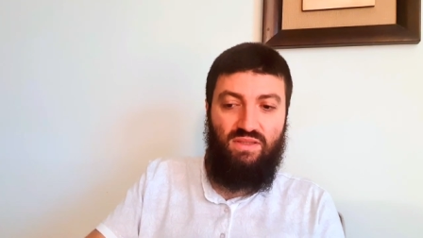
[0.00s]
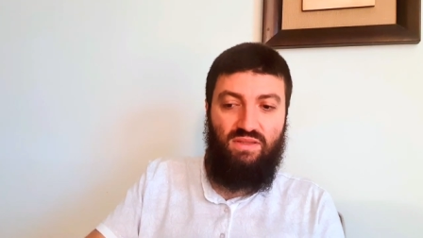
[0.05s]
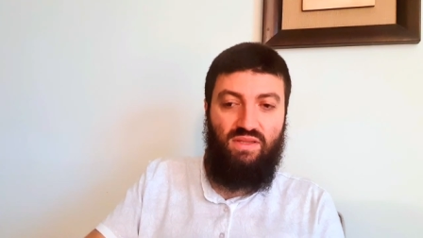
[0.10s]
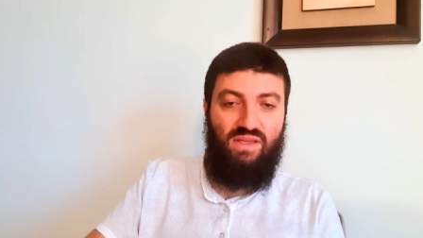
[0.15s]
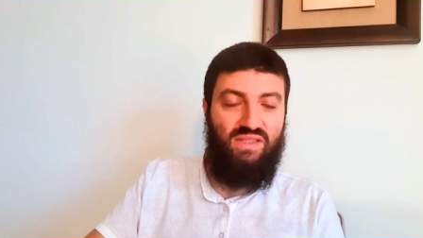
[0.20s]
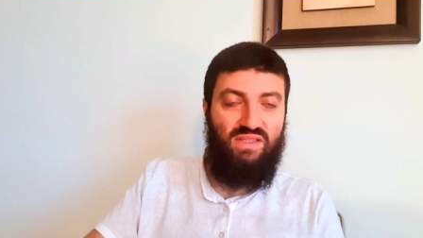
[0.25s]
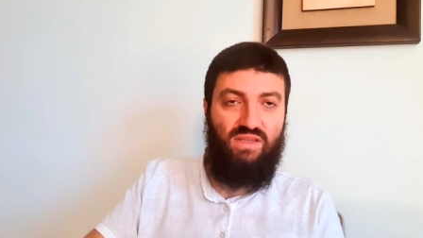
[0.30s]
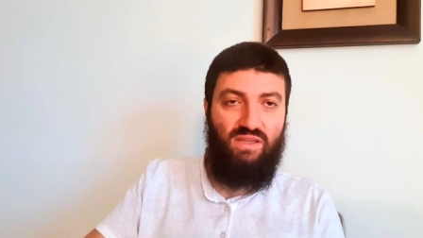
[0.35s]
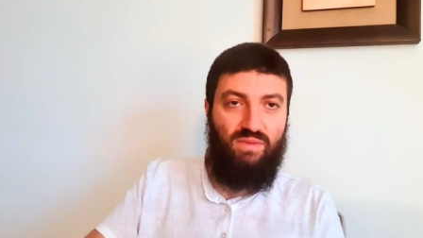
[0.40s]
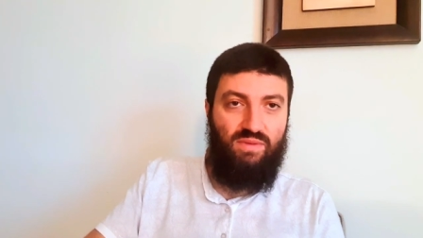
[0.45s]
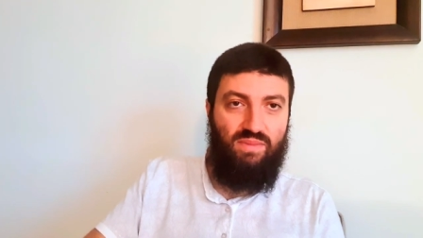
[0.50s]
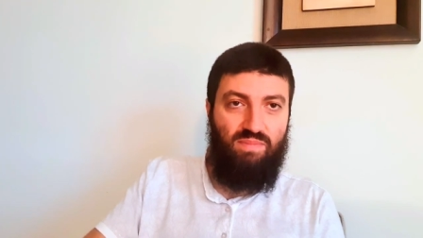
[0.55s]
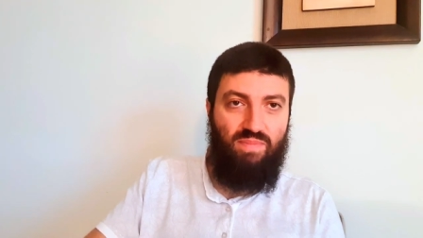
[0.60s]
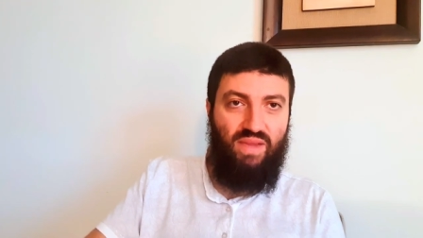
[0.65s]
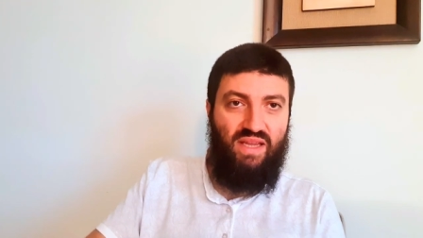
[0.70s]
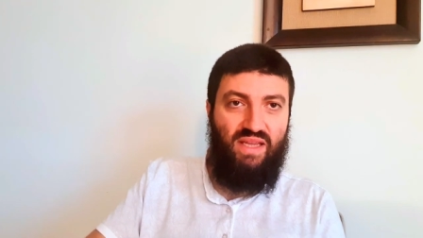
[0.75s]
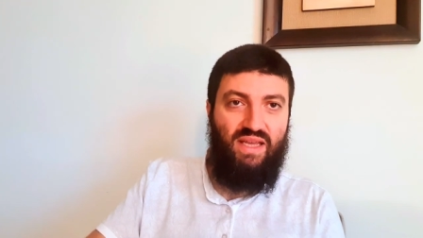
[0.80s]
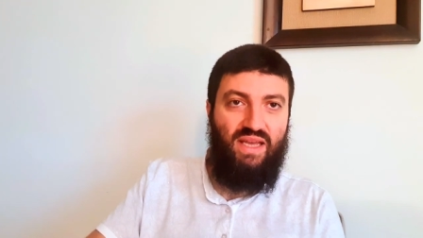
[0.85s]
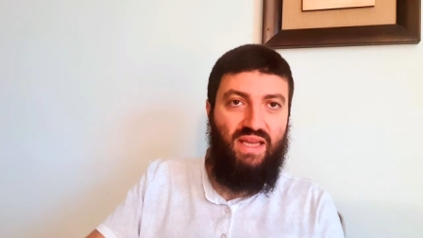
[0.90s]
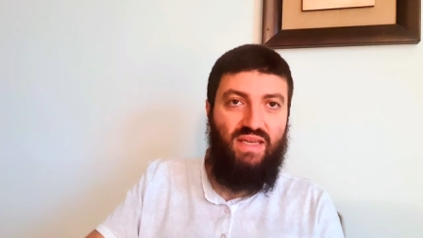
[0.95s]
does not
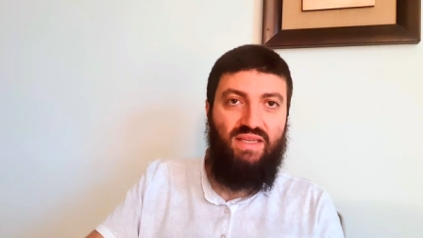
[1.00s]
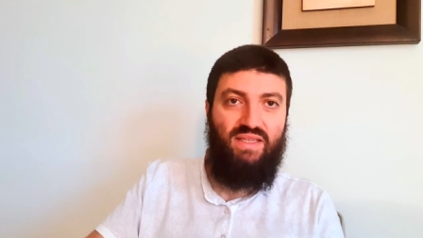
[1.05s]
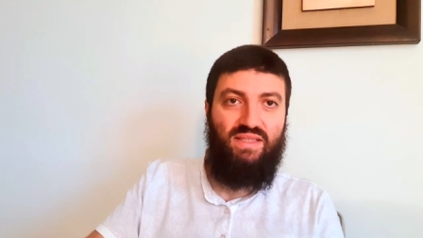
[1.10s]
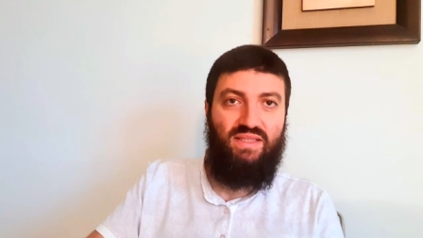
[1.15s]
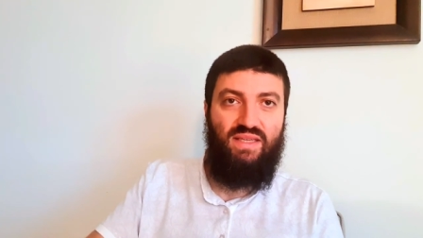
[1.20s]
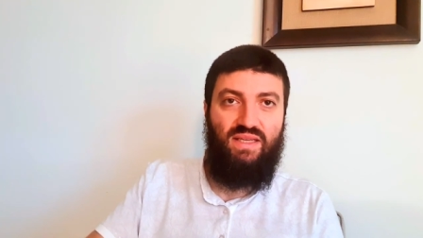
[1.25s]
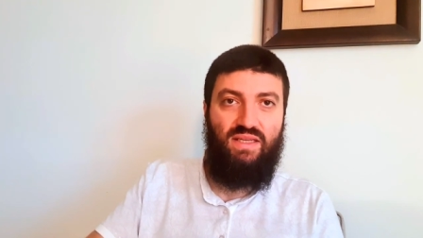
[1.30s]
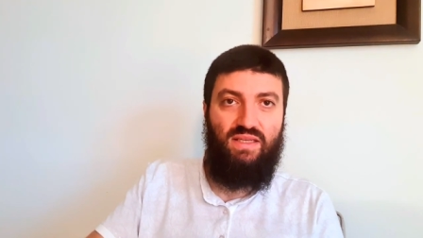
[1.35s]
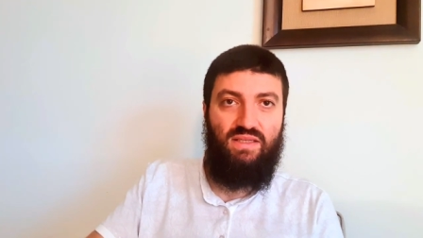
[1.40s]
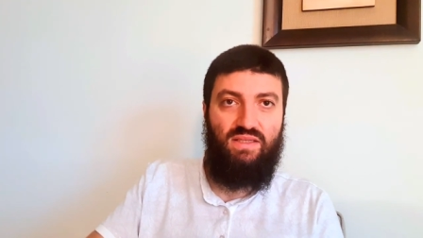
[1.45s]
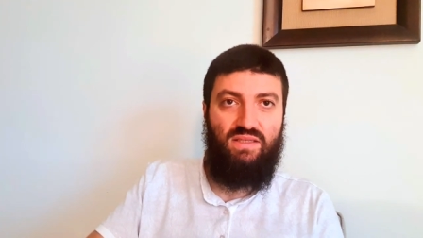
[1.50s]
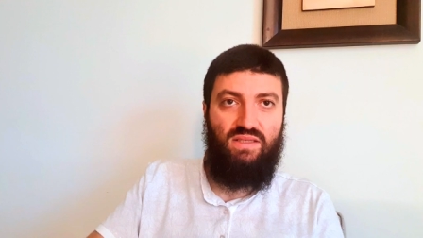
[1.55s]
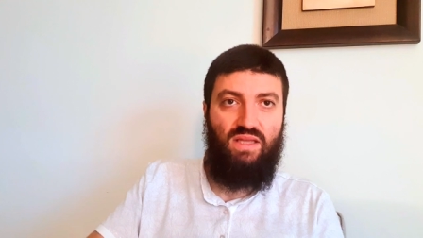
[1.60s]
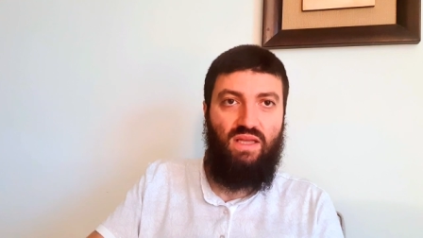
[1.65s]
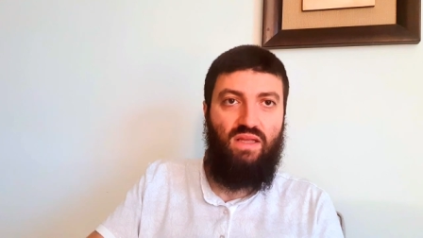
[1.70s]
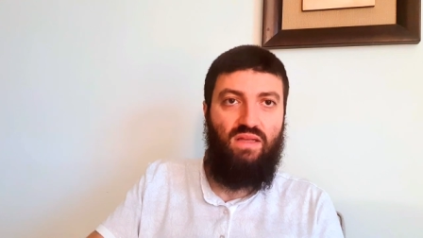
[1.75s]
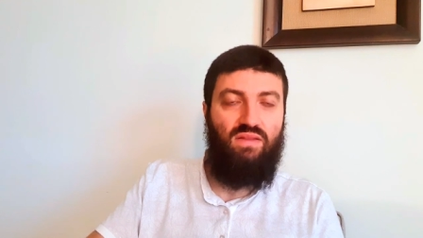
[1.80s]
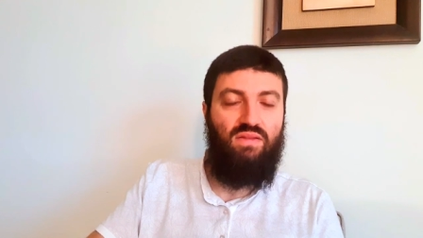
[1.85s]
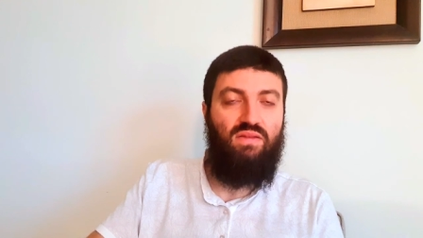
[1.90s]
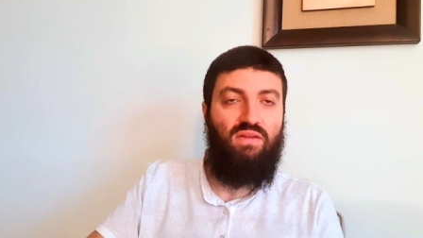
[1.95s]
make any sense
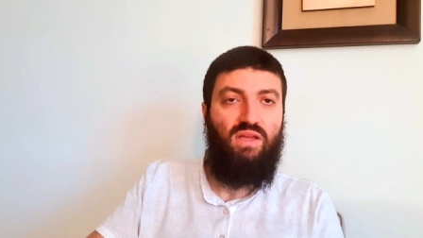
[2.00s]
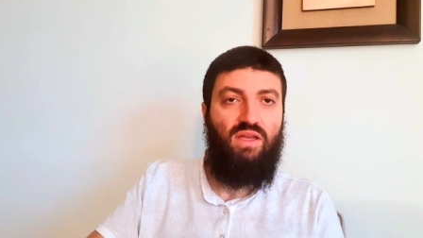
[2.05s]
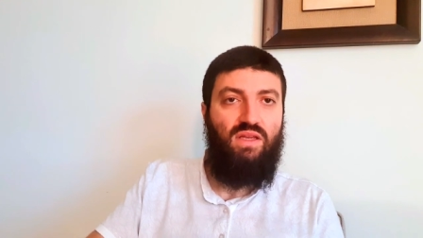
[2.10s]
and